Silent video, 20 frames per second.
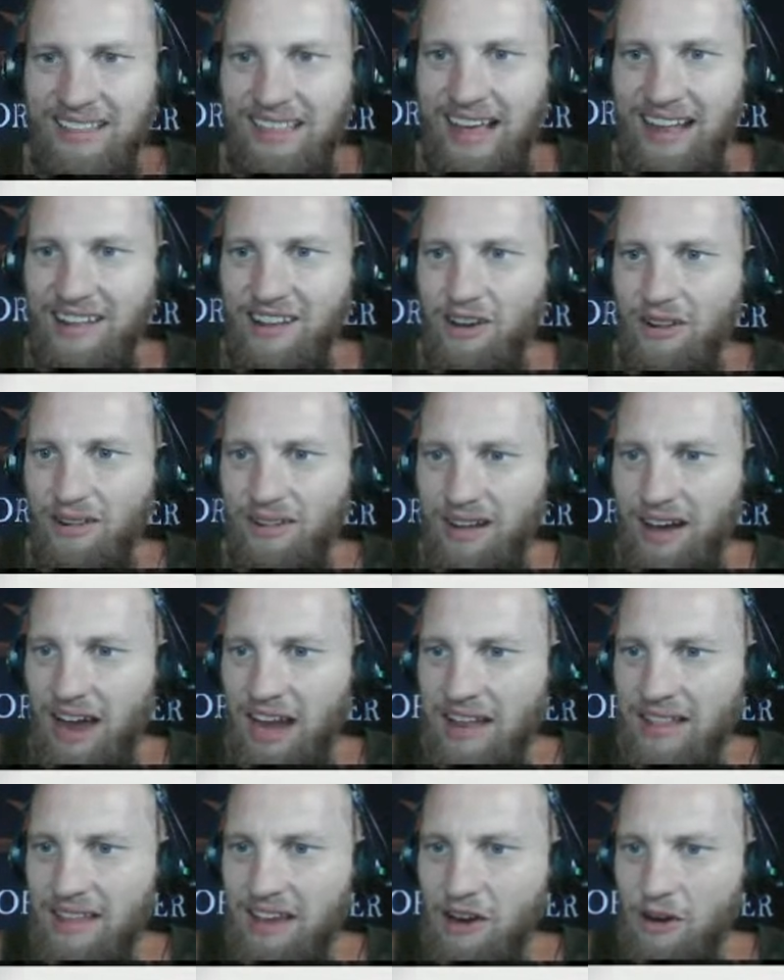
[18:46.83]
little
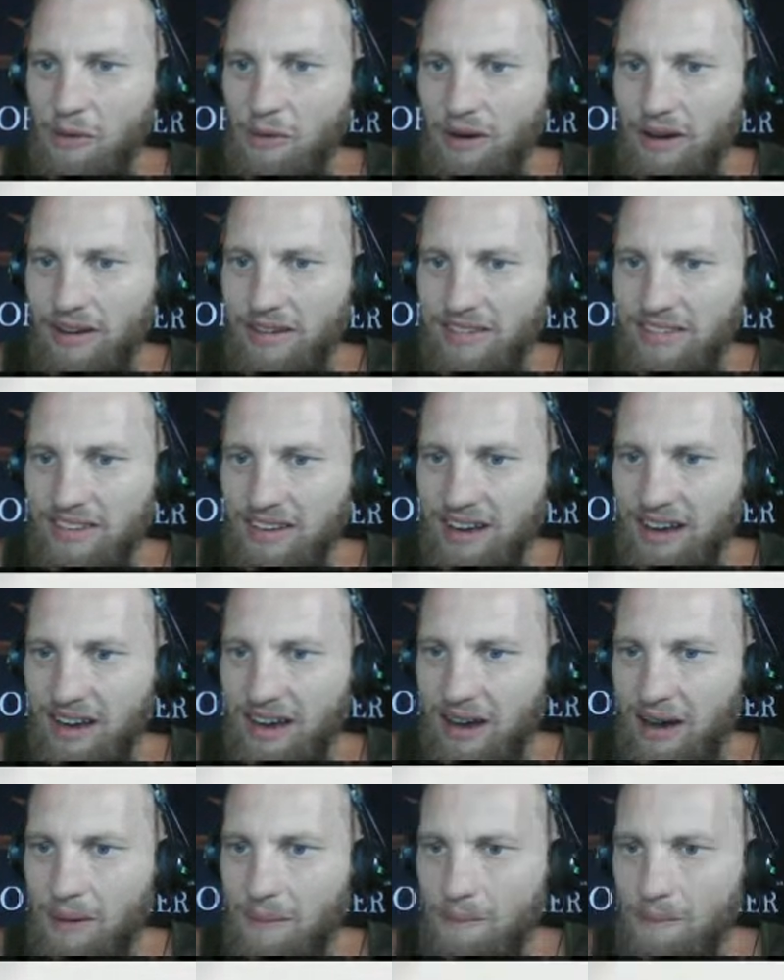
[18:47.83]
line there where it's
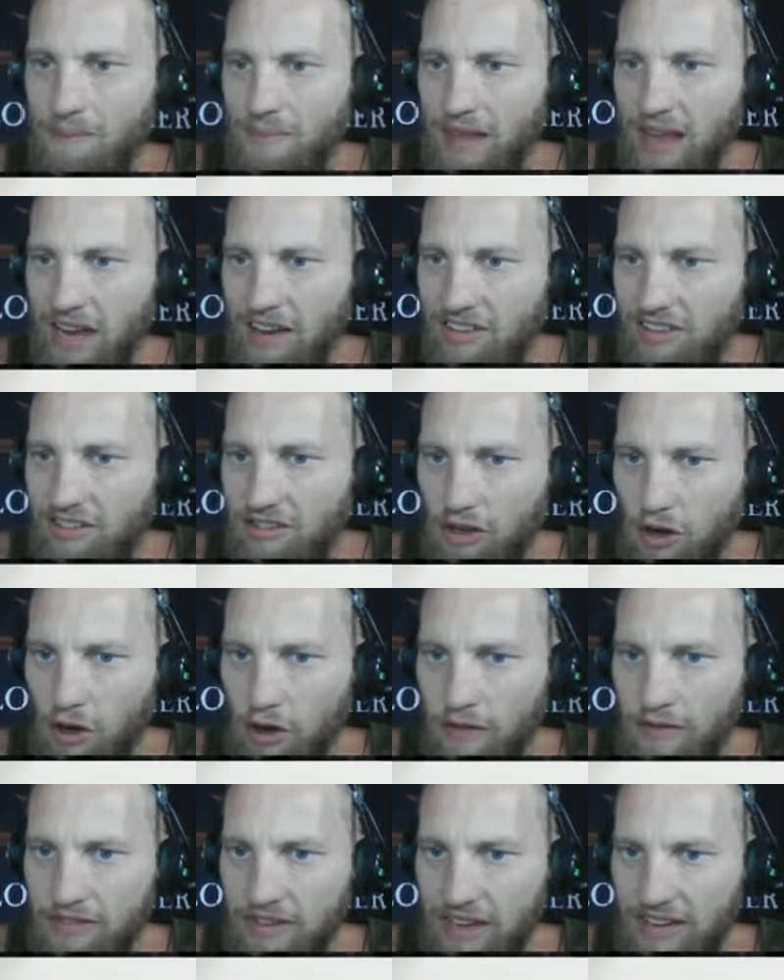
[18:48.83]
it
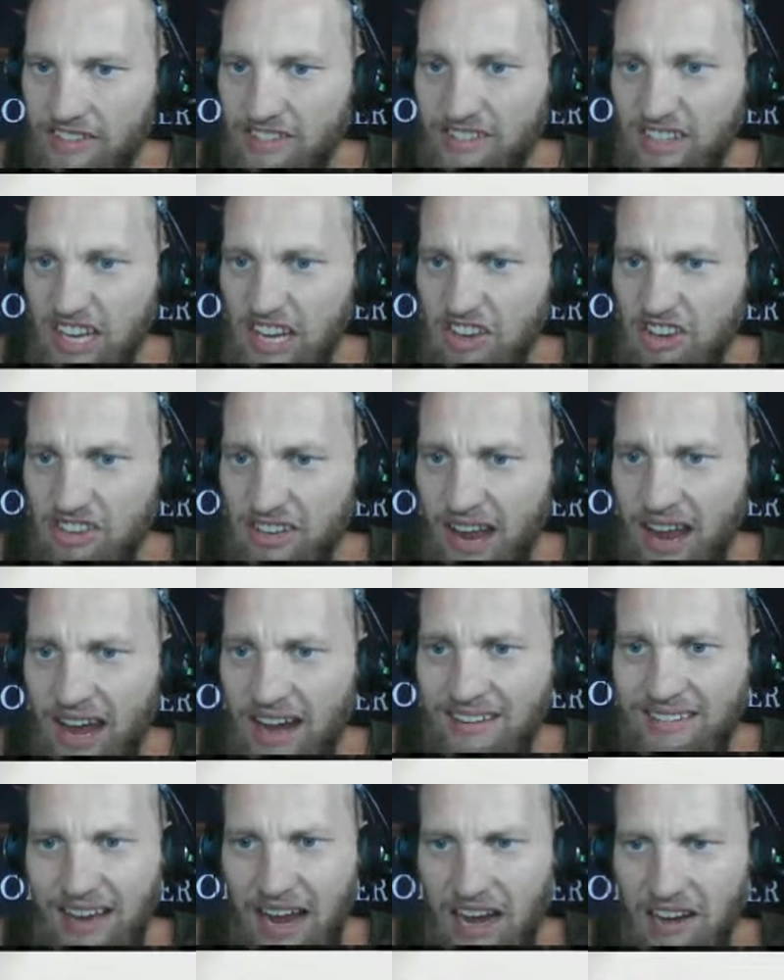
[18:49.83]
serves as siege
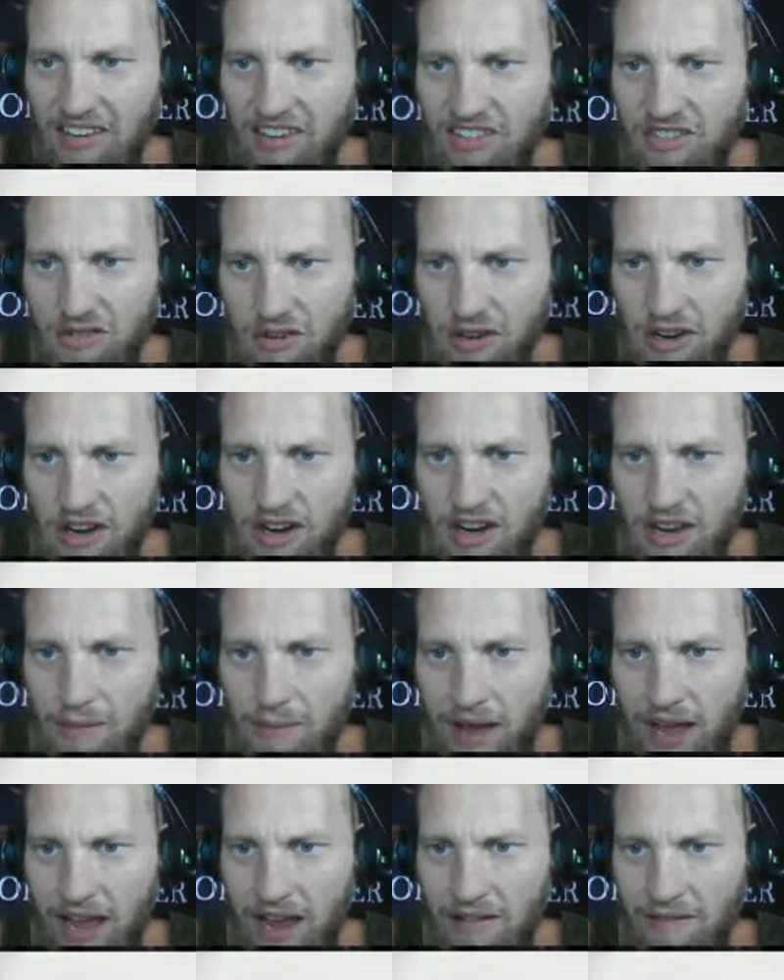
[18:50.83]
tank, tank destroyer,
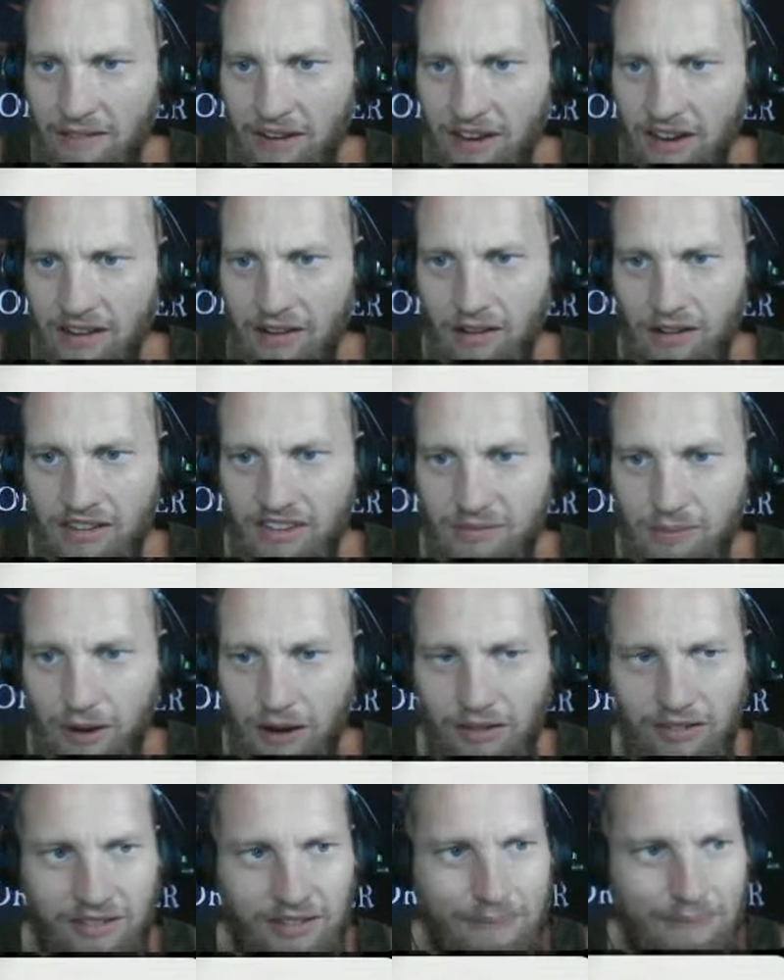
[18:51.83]
command vehicle,
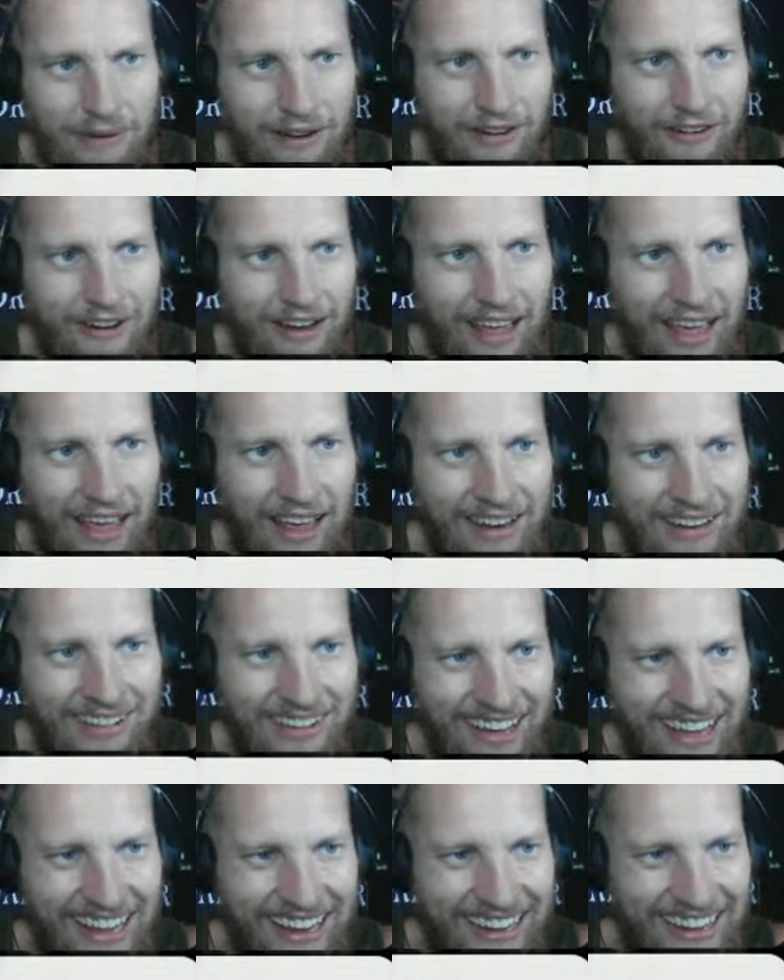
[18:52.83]
assault spearhead,
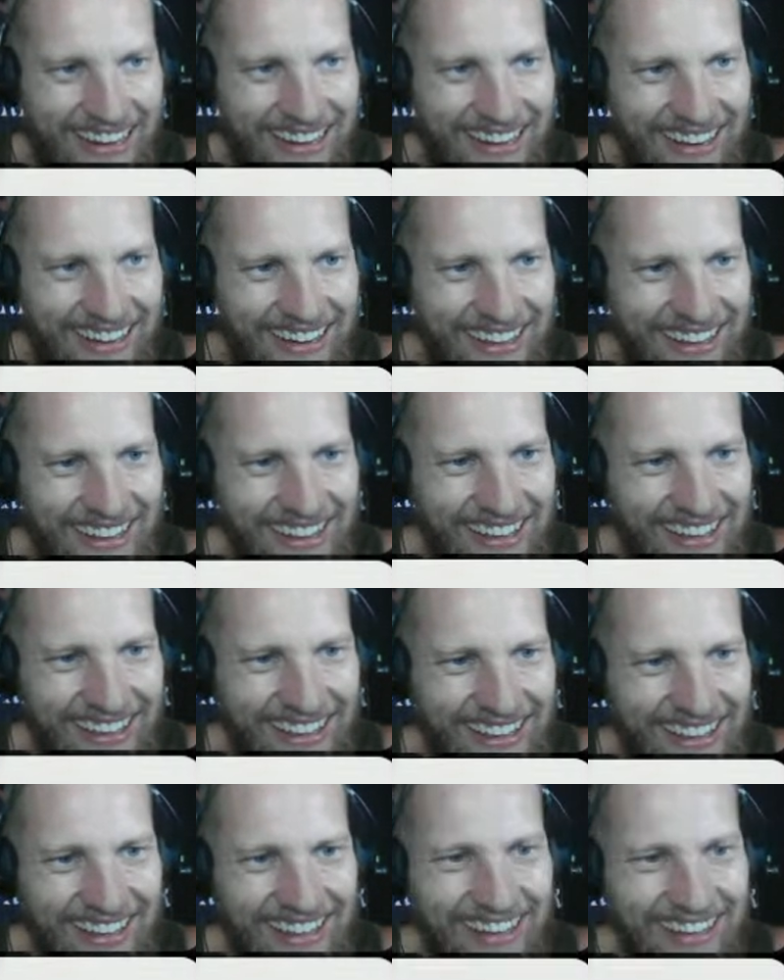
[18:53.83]
Just does everything.
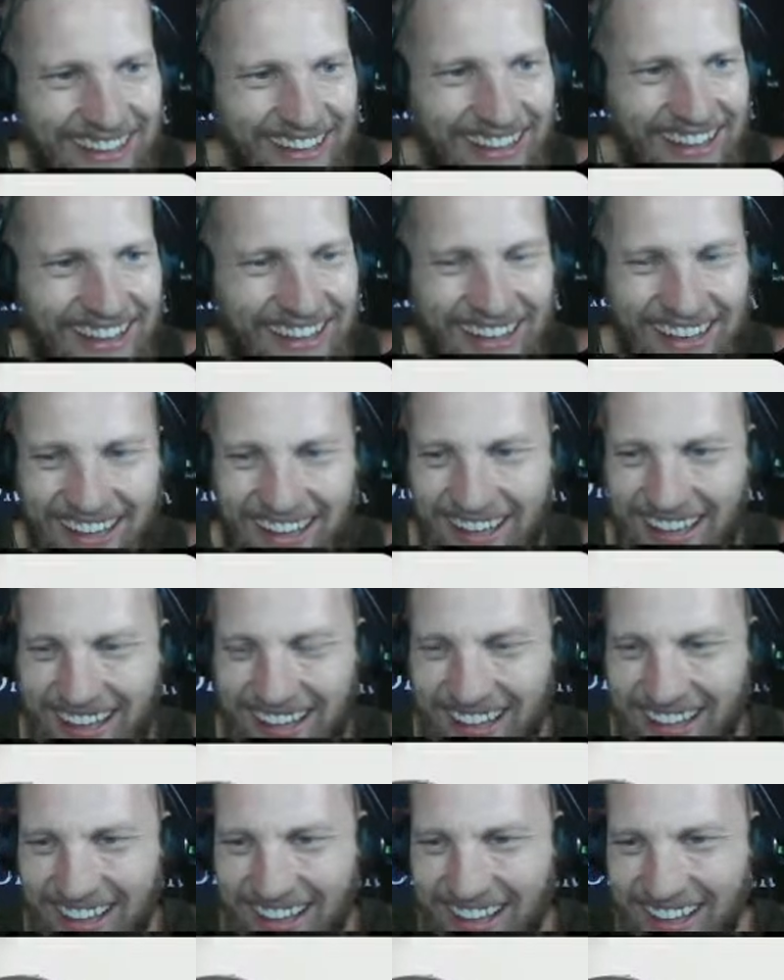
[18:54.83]
Yeah.
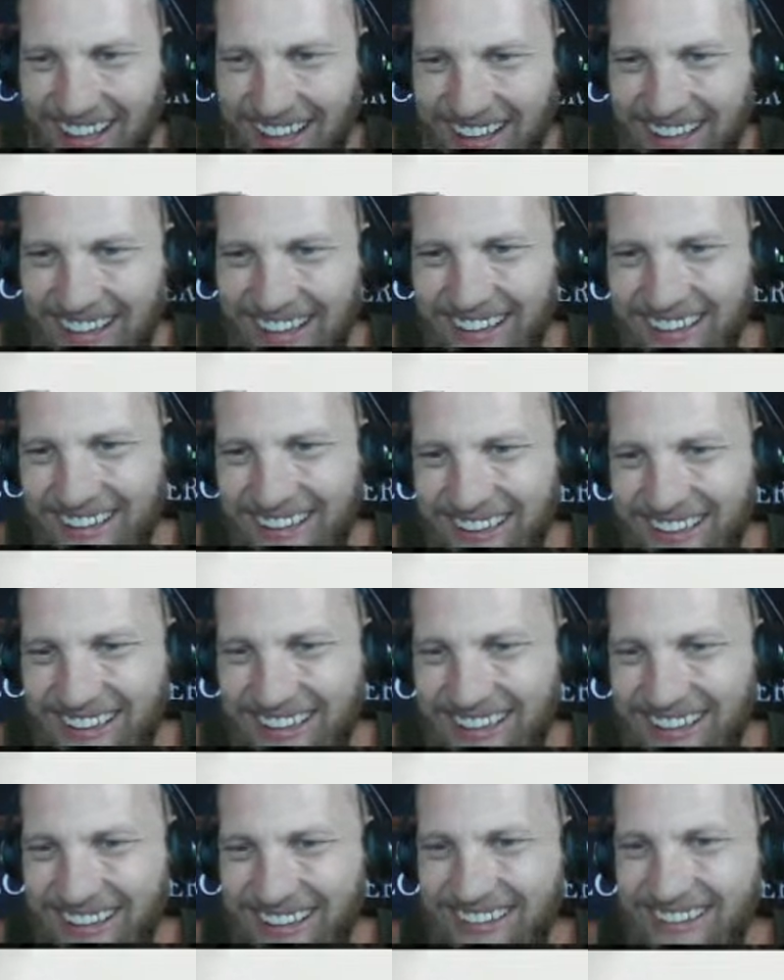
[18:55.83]
Which
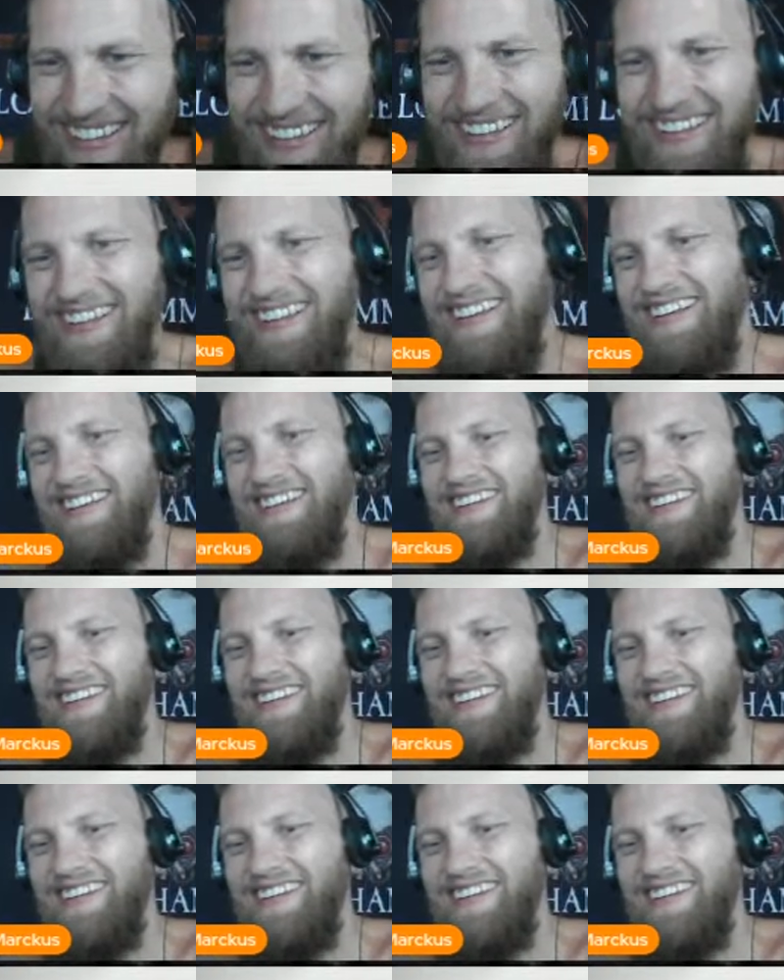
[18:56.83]
feels that